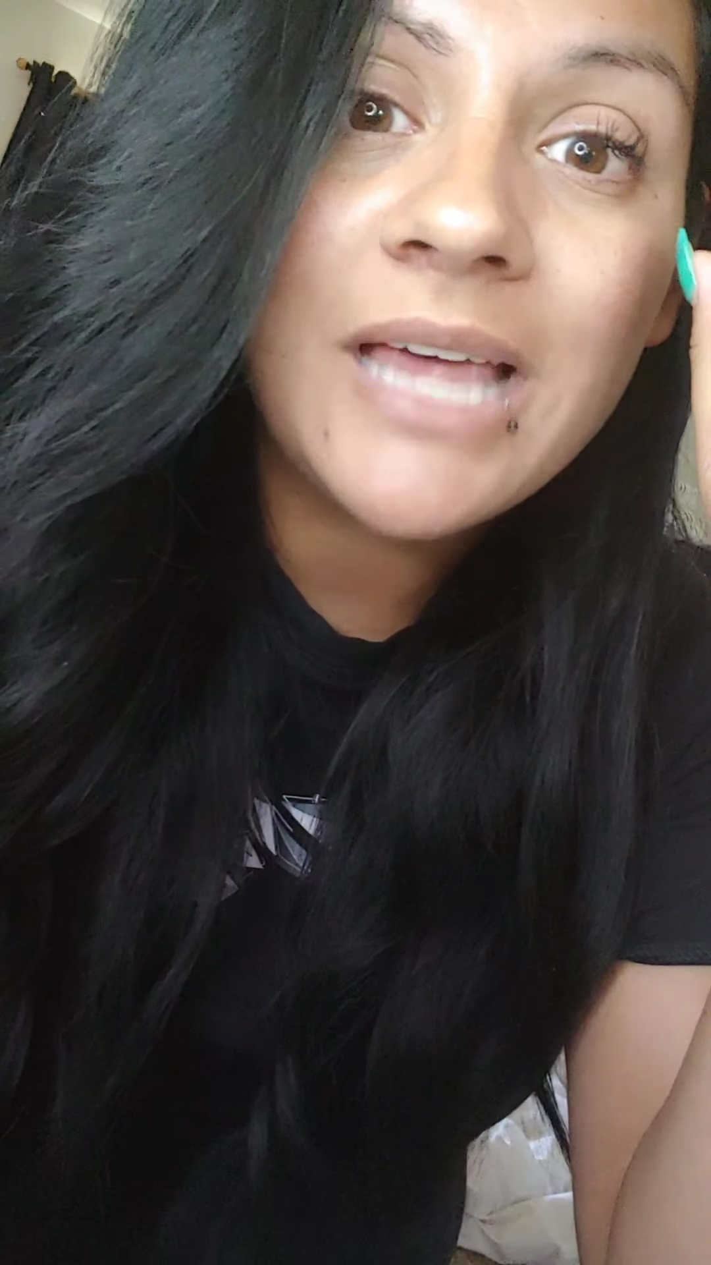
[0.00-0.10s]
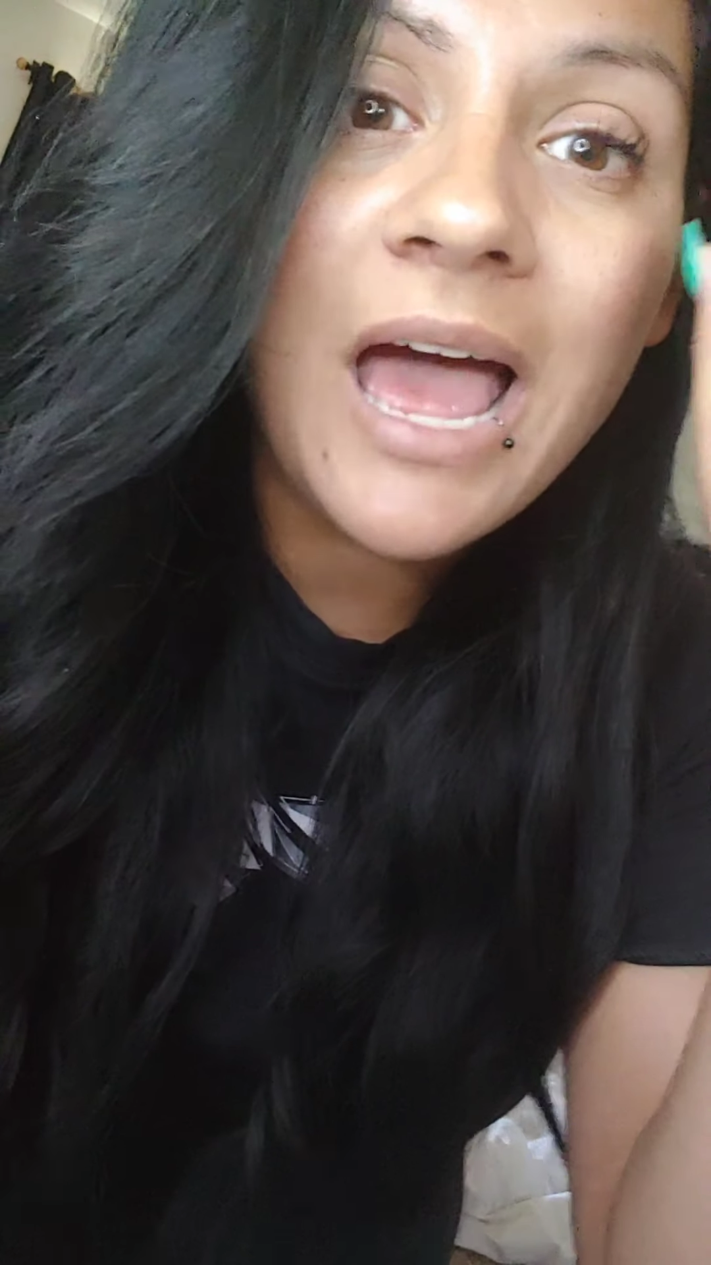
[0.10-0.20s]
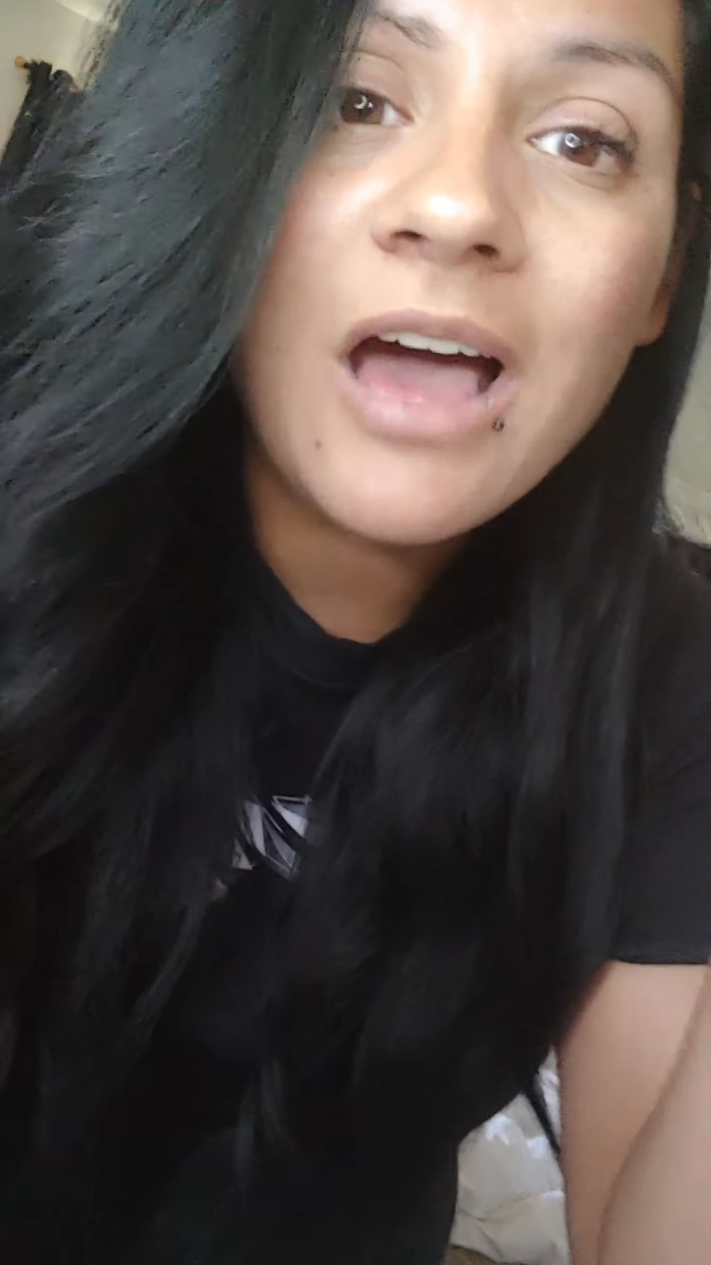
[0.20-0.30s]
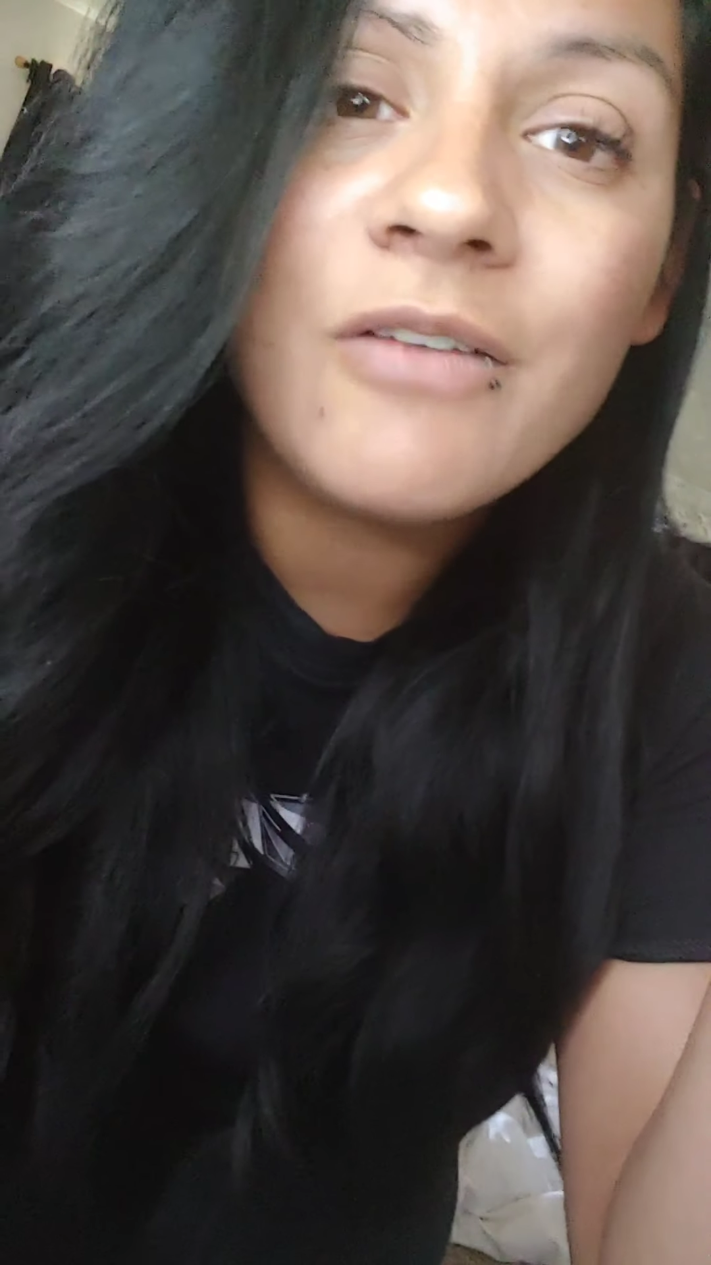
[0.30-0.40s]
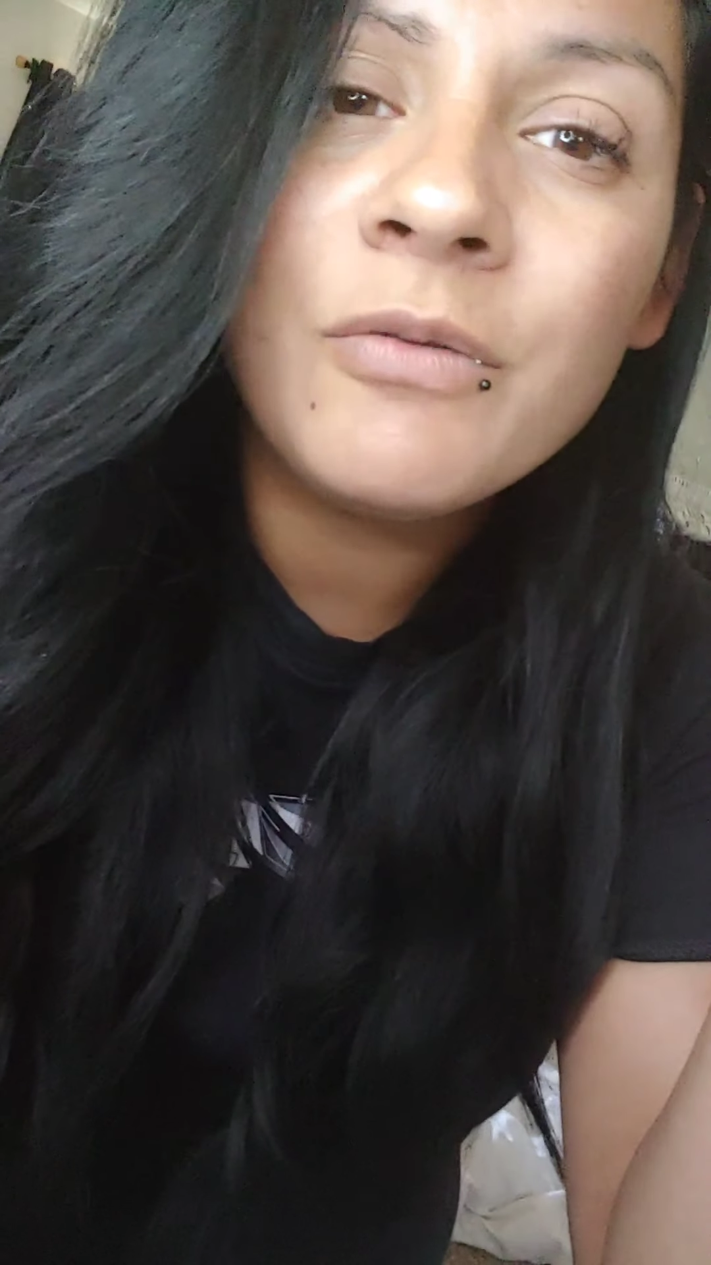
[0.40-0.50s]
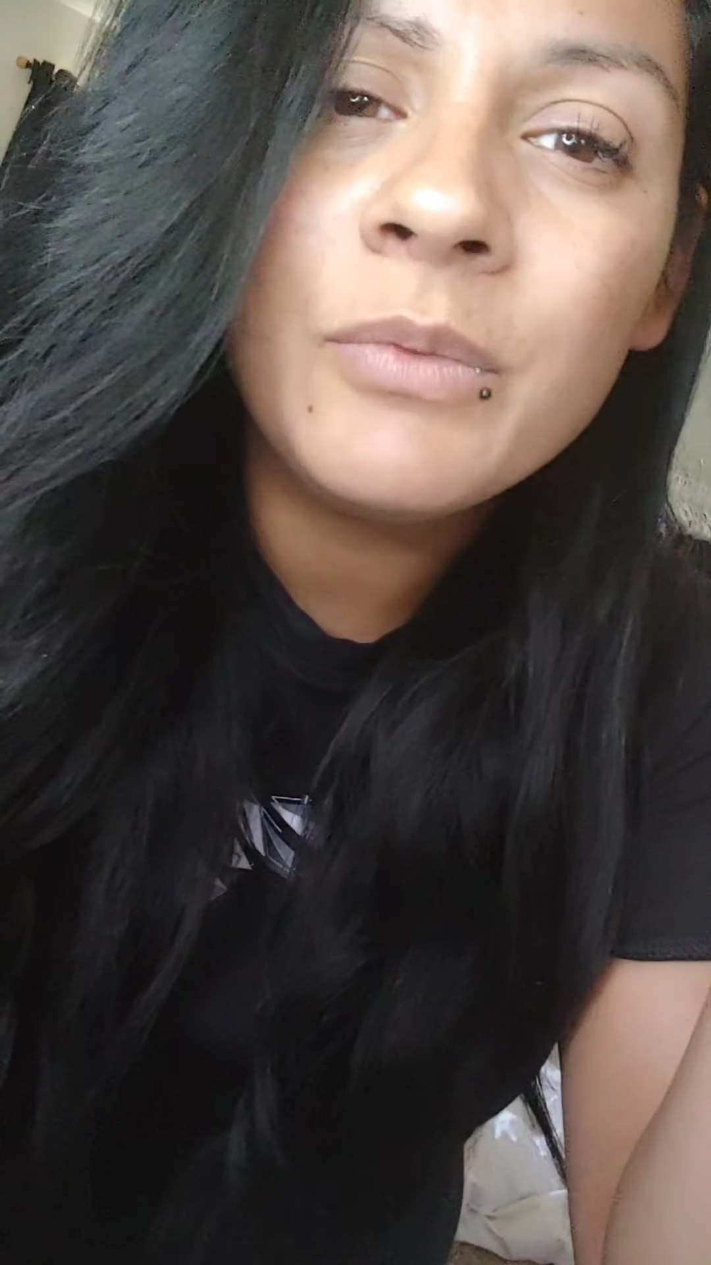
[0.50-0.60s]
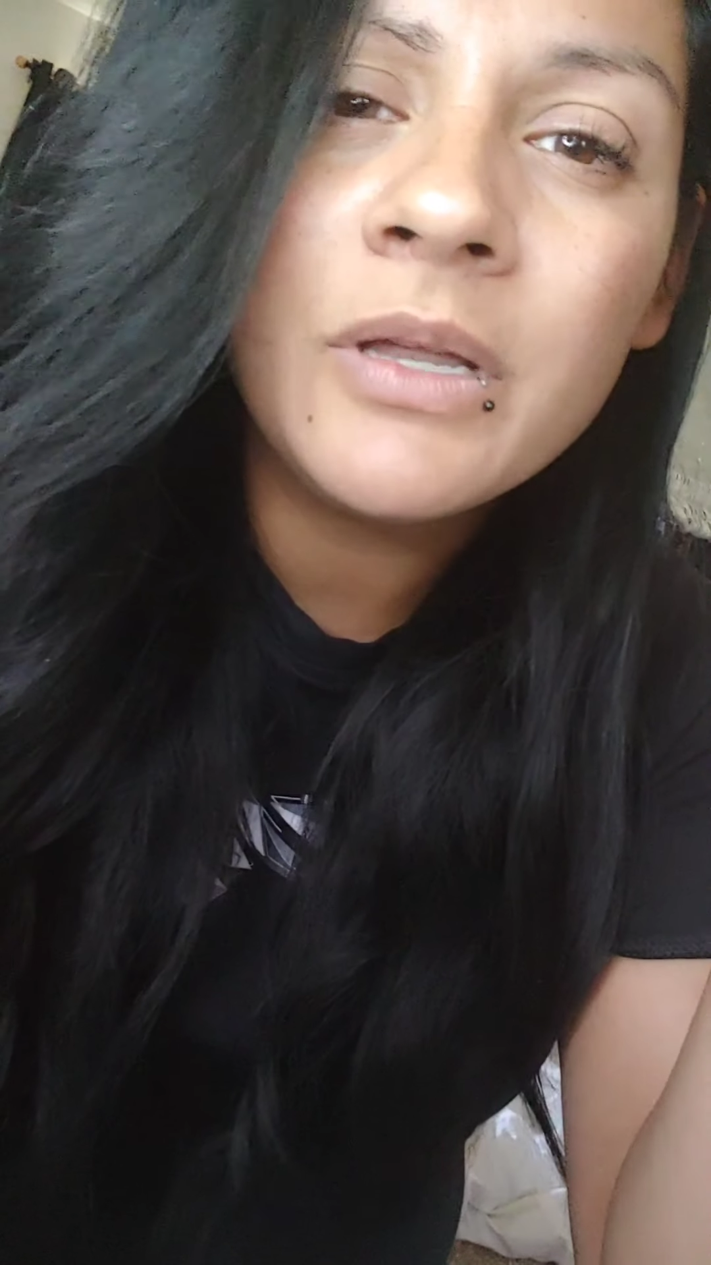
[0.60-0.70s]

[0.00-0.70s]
have them